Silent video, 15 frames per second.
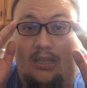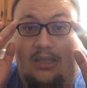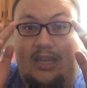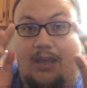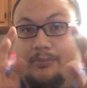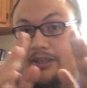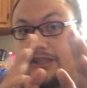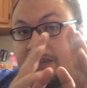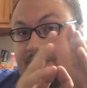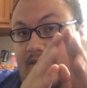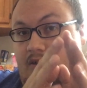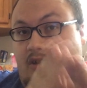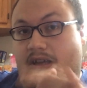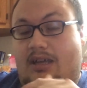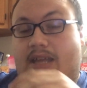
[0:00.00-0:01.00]
Now, believe it
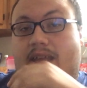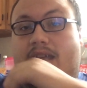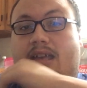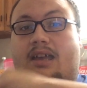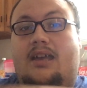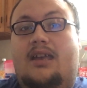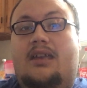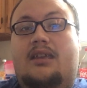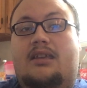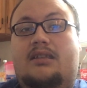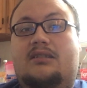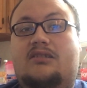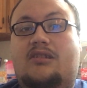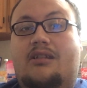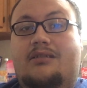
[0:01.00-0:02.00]
or not, I
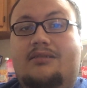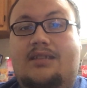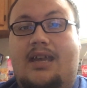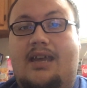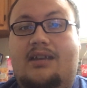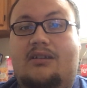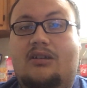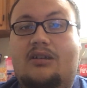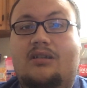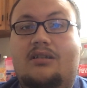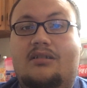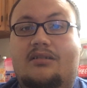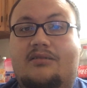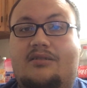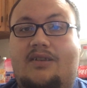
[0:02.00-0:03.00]
installed Tiger
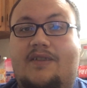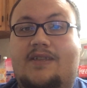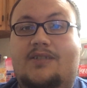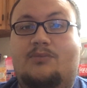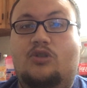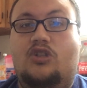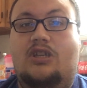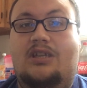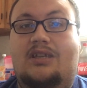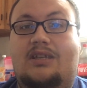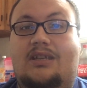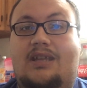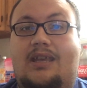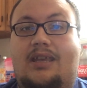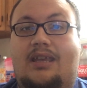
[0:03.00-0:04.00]
to this machine,